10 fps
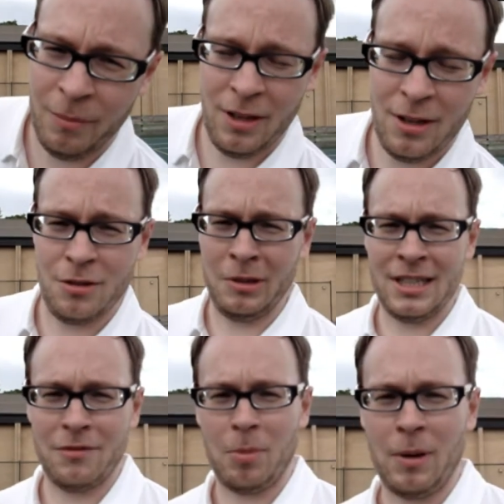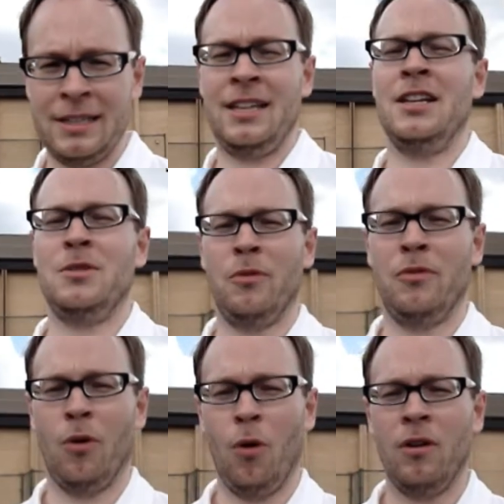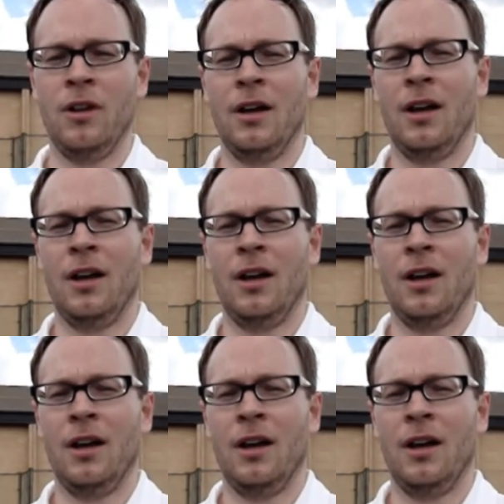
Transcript: Um, considering he's never played tennis before,